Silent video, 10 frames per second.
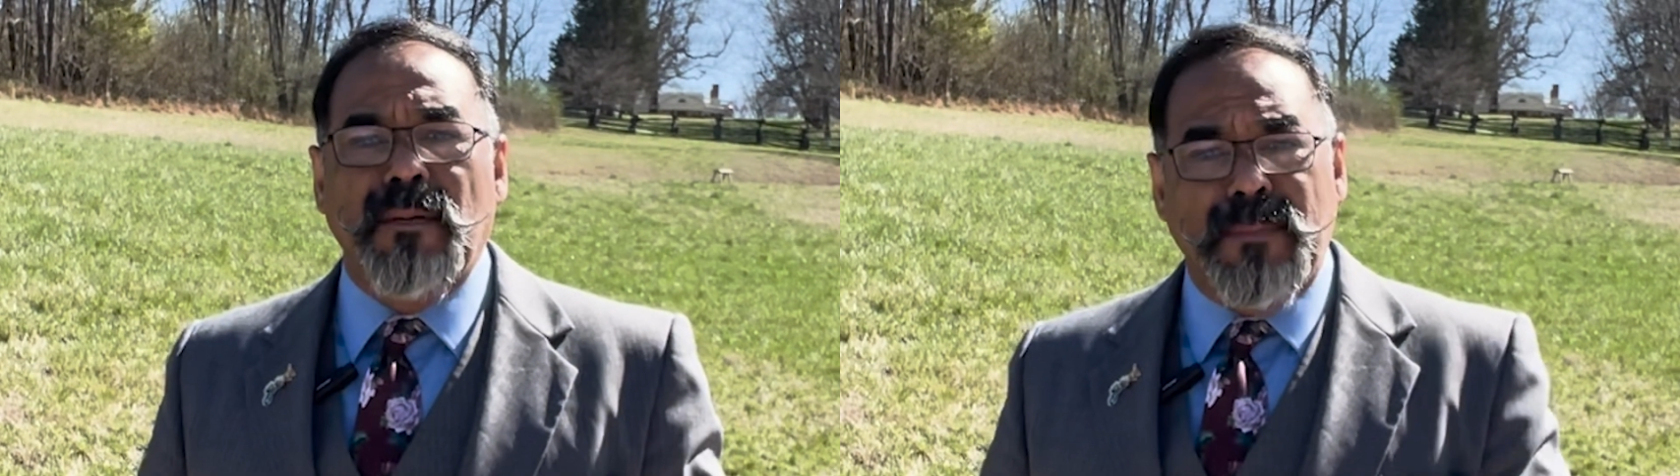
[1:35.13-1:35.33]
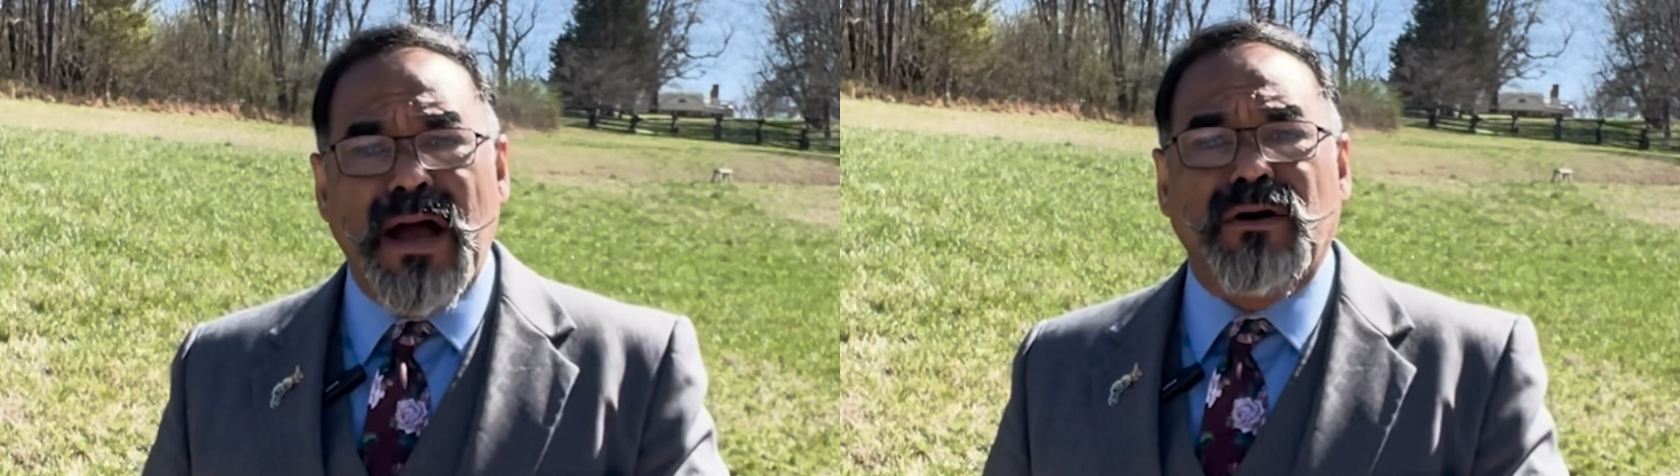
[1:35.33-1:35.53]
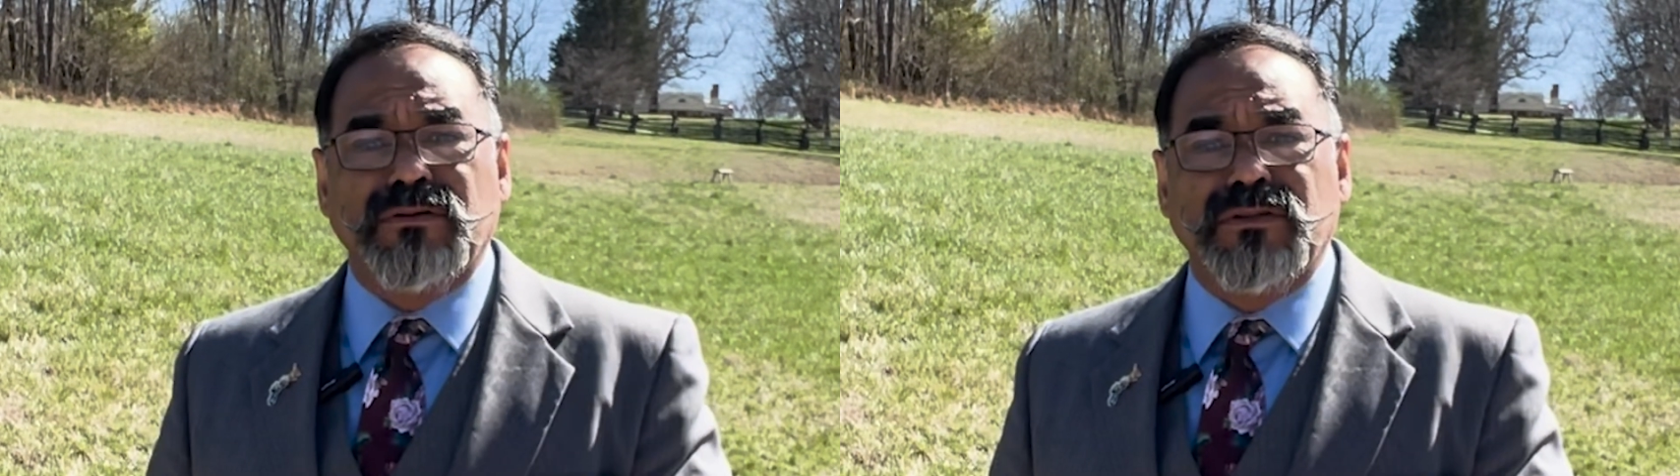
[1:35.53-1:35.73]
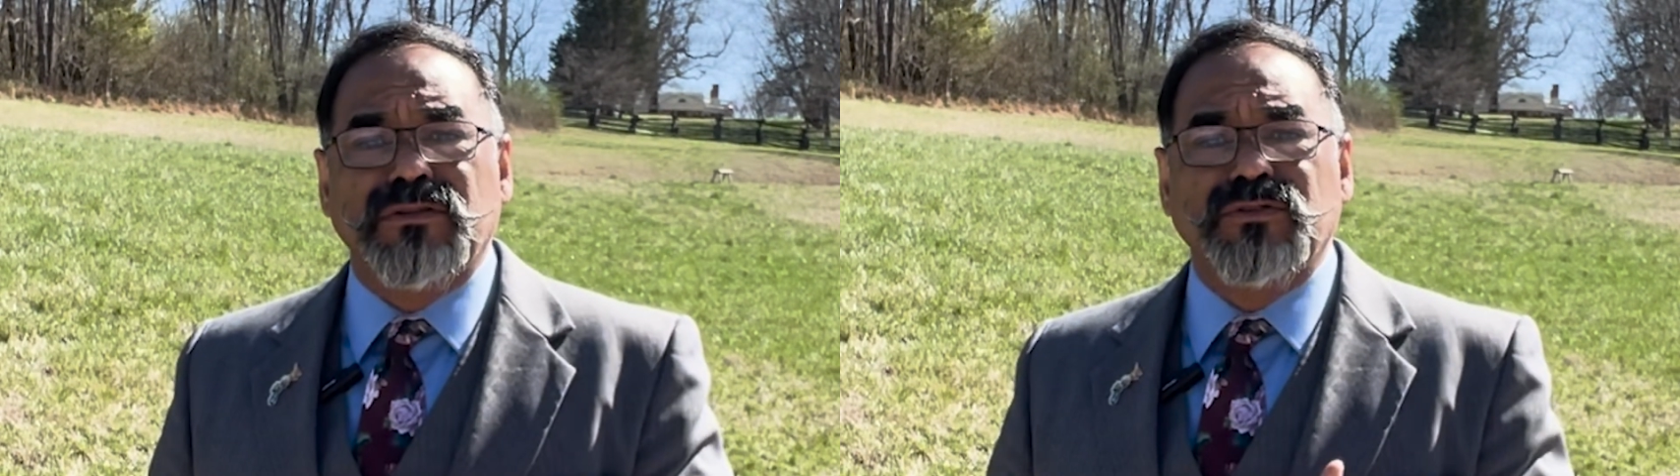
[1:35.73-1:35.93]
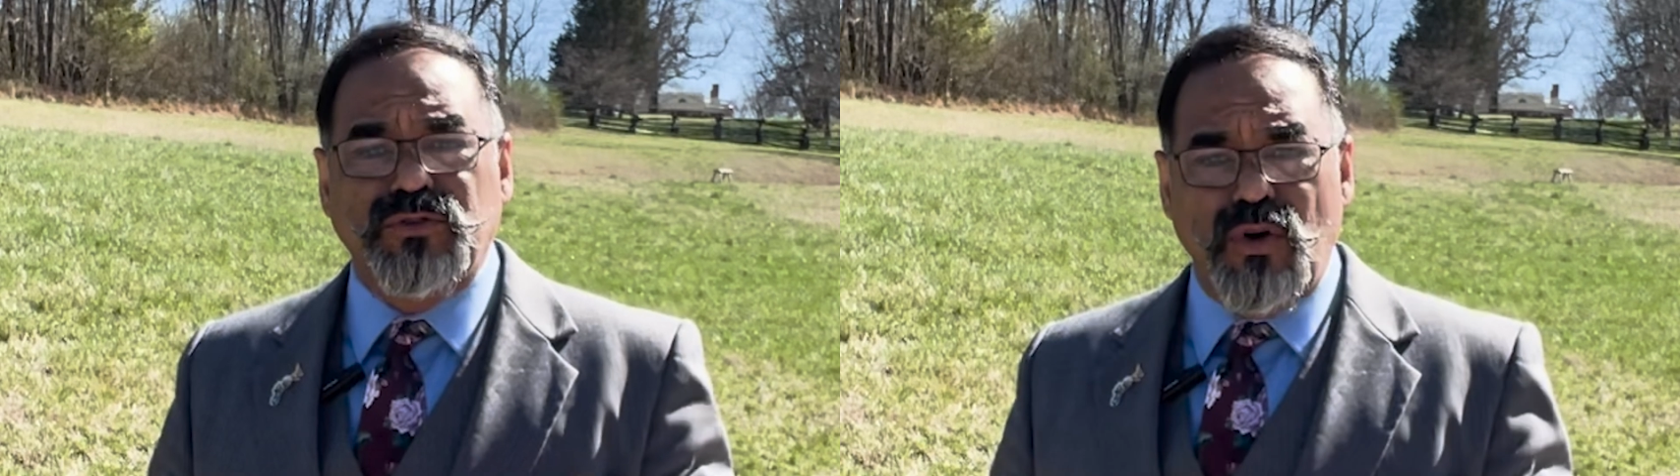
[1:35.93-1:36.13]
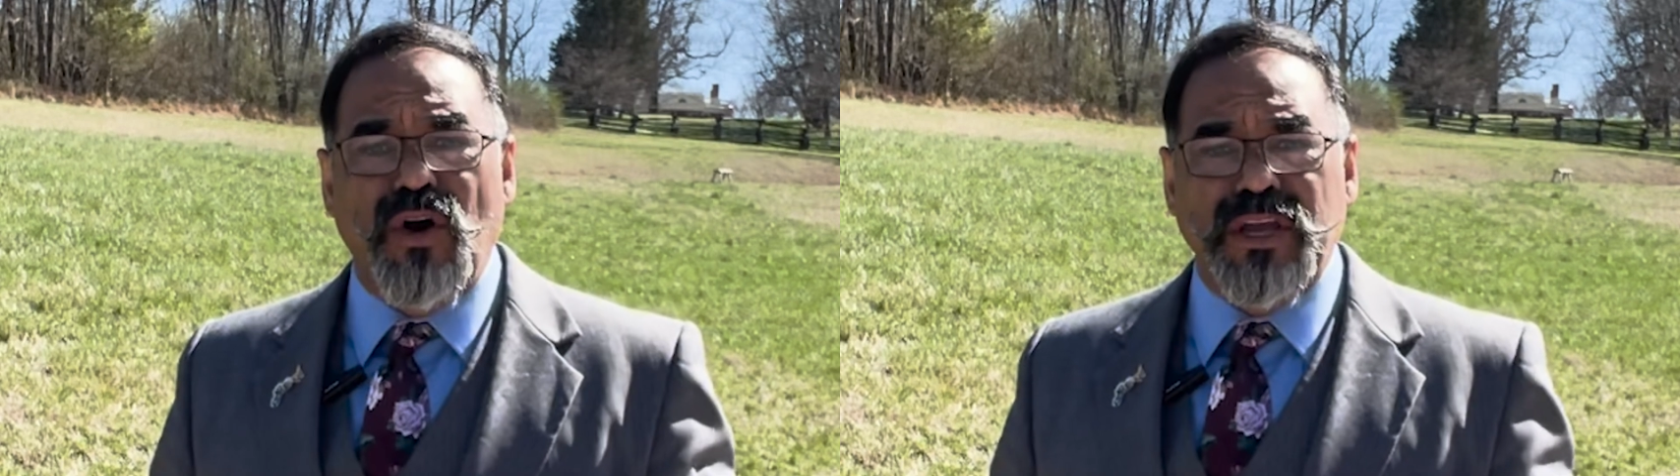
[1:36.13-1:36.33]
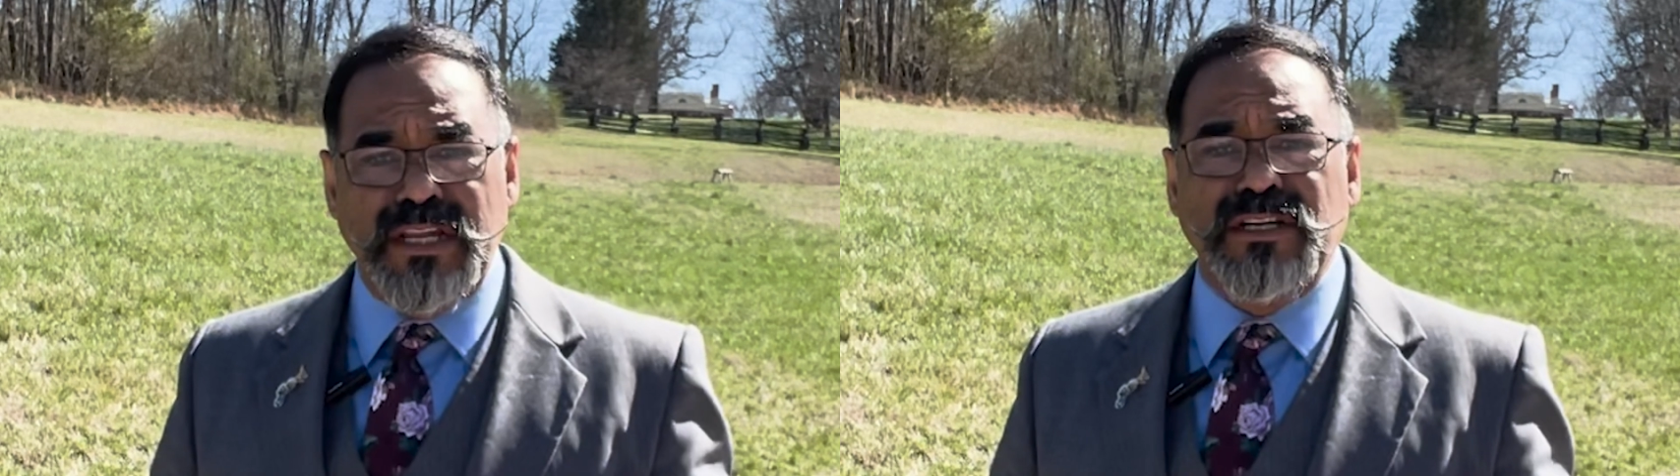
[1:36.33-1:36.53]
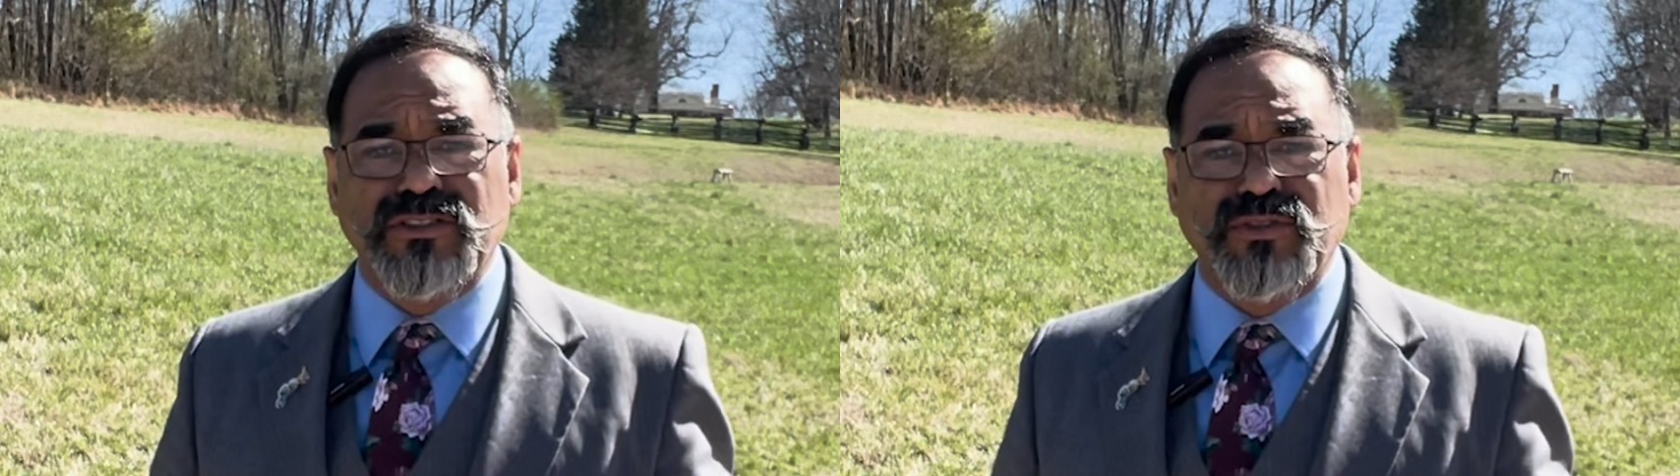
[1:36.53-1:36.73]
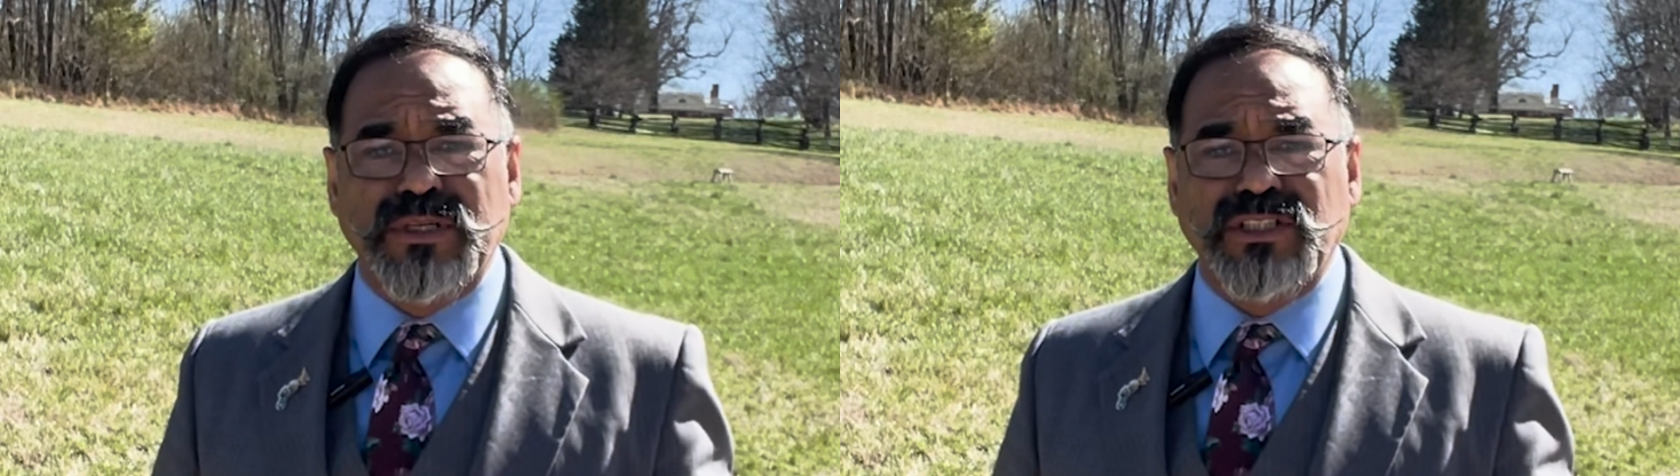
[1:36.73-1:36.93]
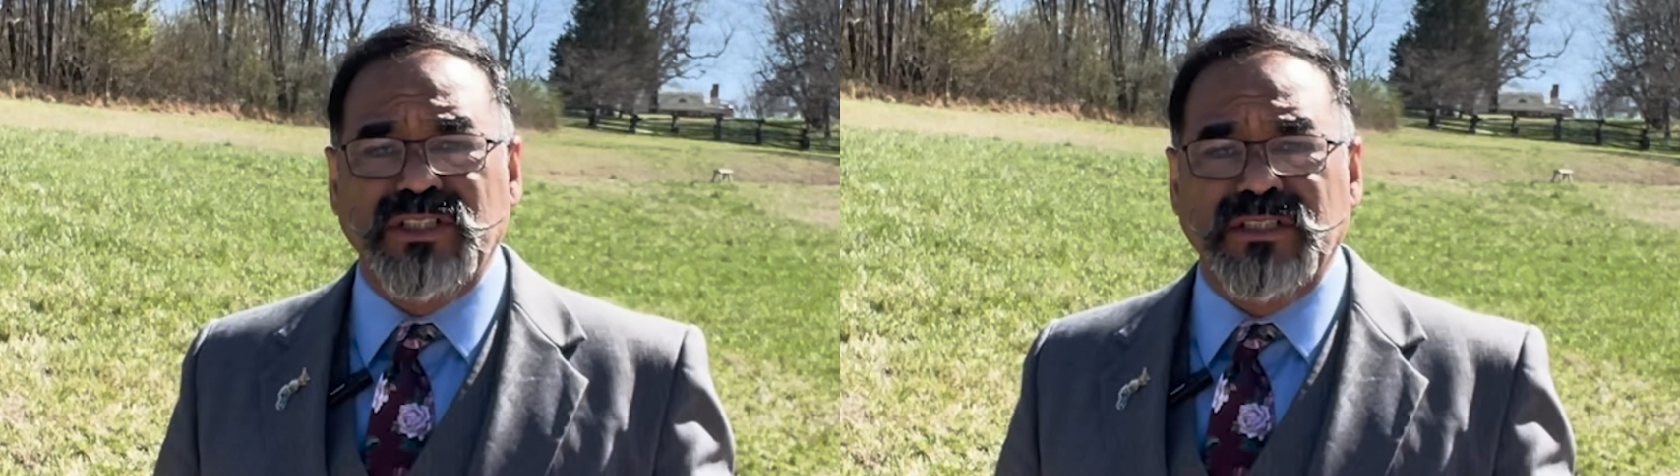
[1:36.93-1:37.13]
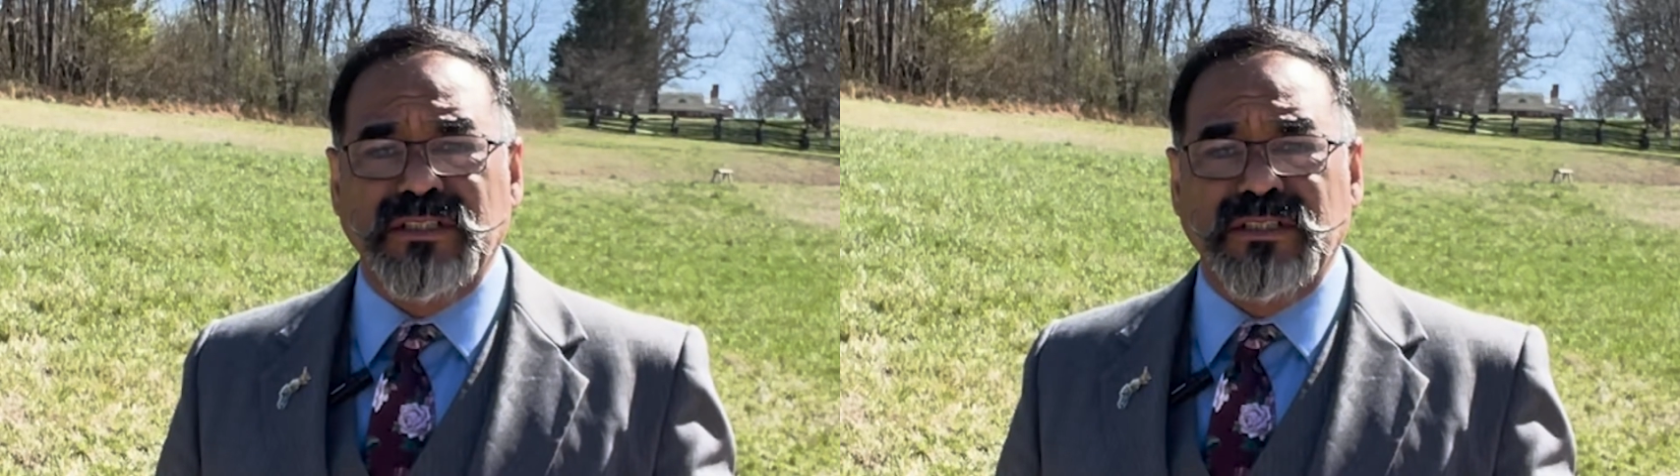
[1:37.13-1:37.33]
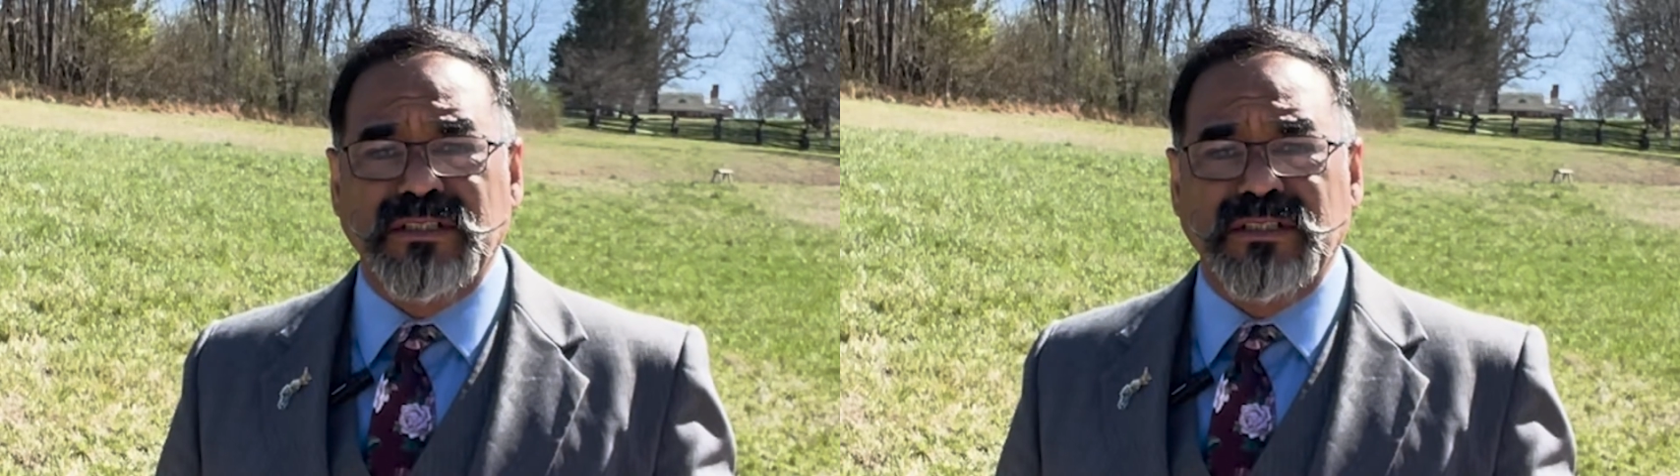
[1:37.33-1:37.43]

about drawing and illustration.